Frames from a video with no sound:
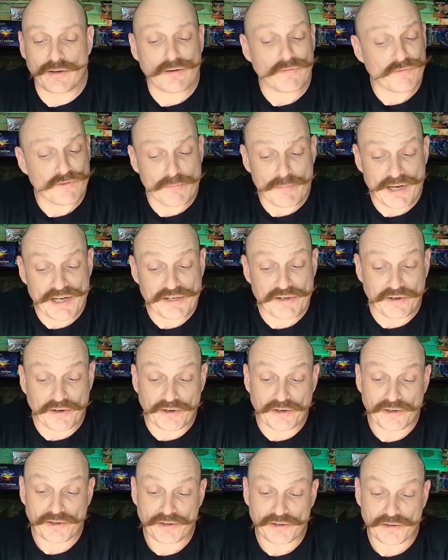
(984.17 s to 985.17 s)
of the
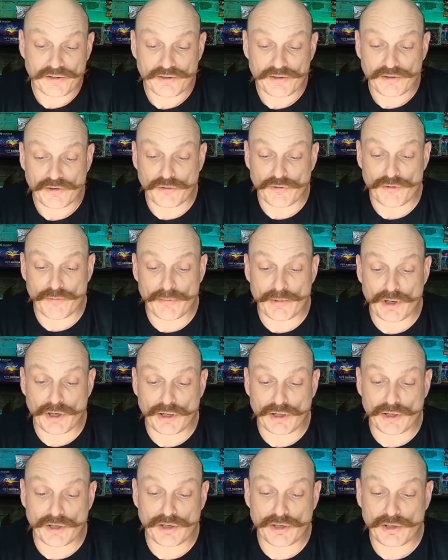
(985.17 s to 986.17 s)
maker or the
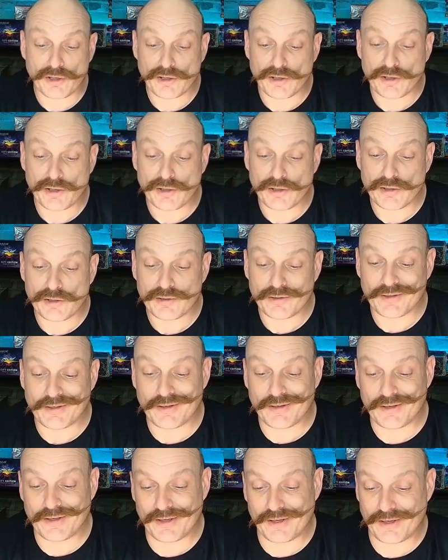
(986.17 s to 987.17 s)
mark.
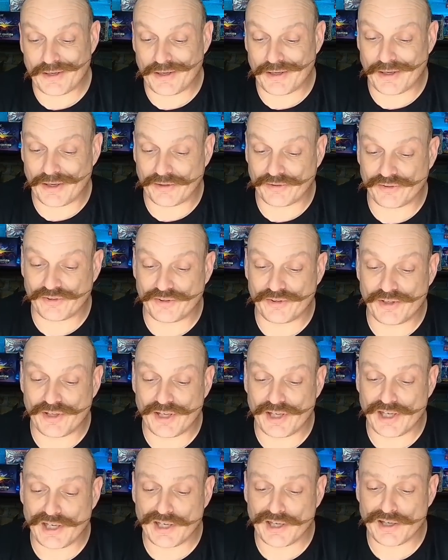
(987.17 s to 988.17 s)
Ah,
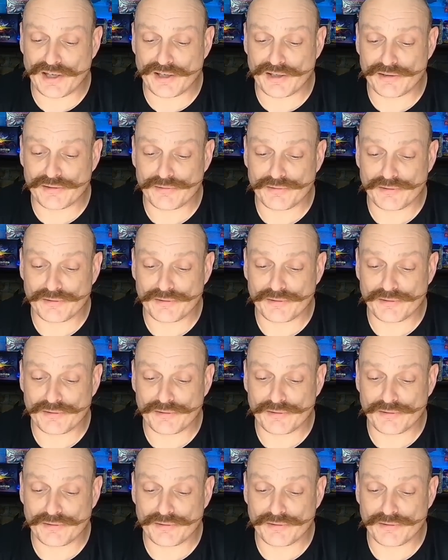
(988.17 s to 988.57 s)
sting.